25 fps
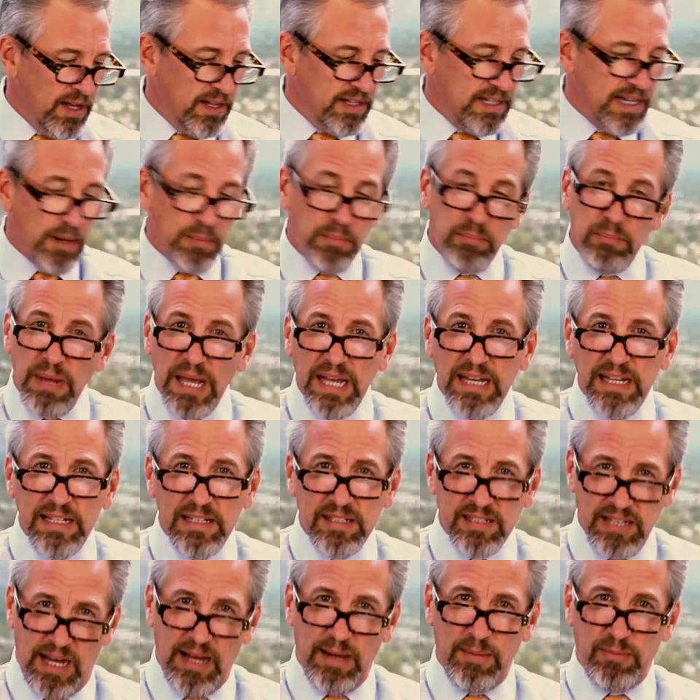Now, many
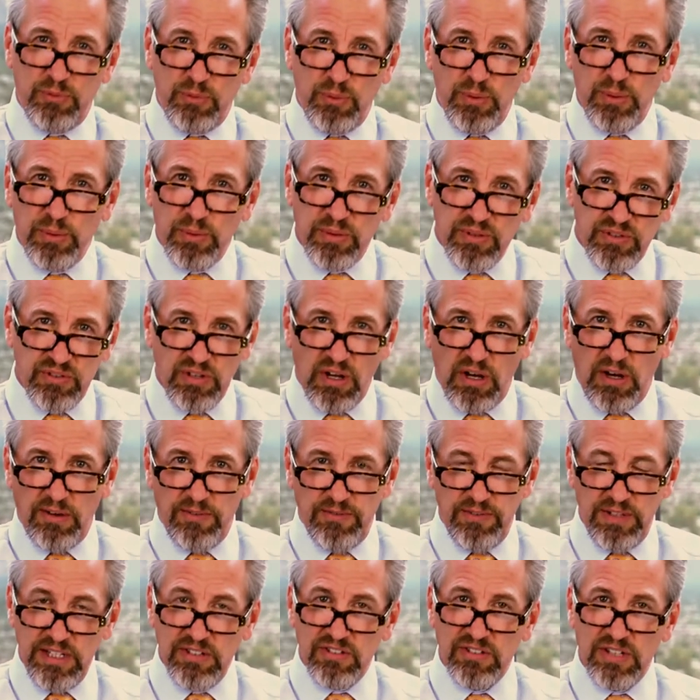times we
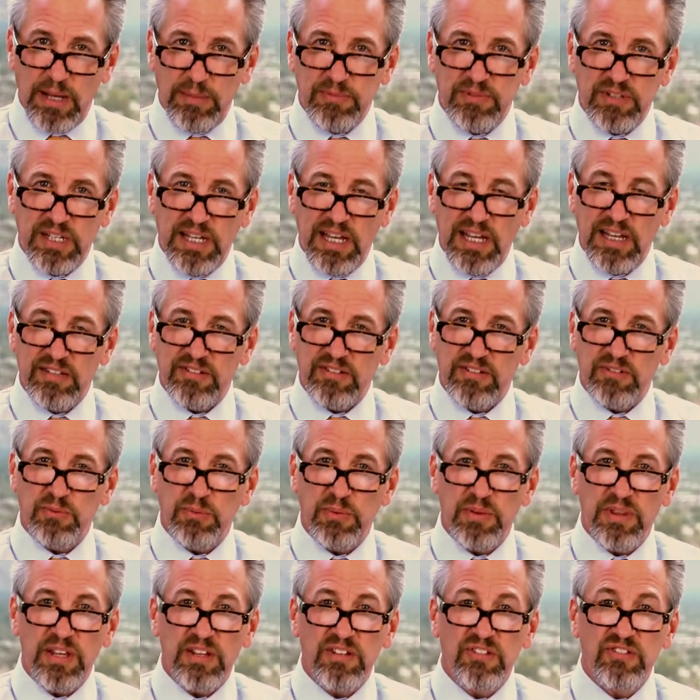resolve these types of cases
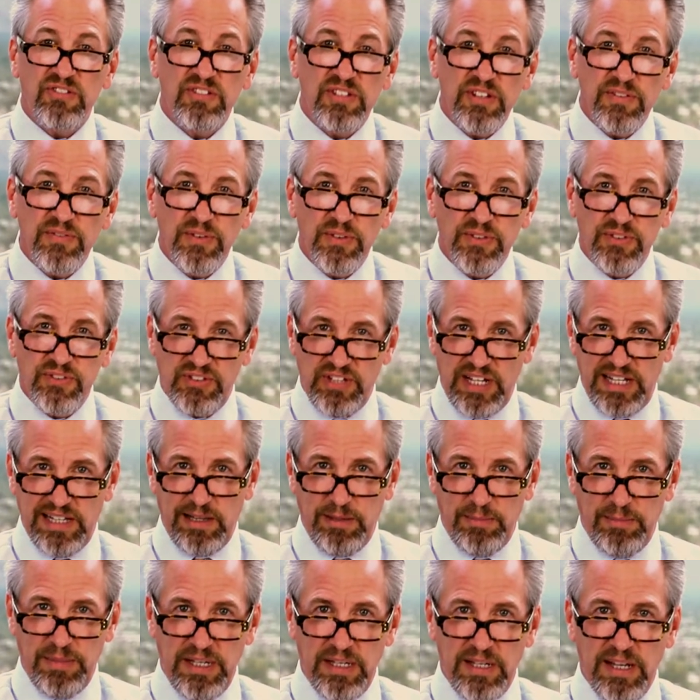with a civil
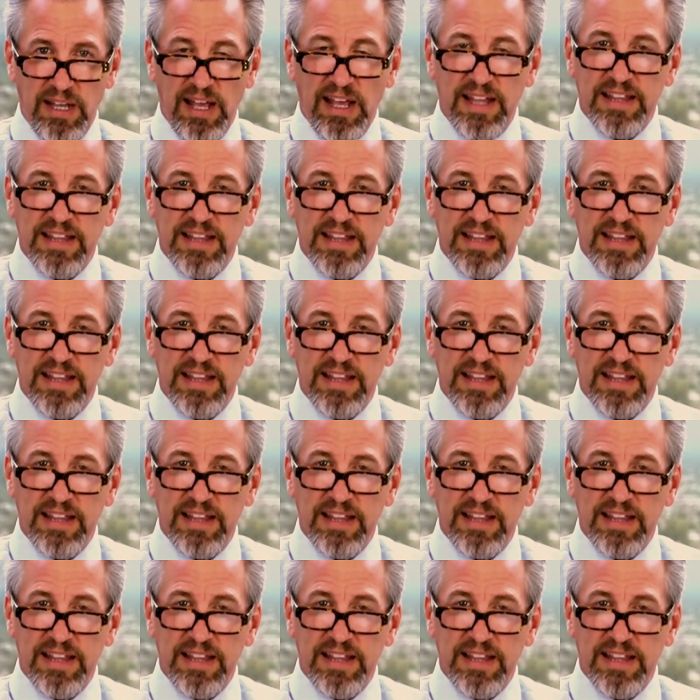settlement.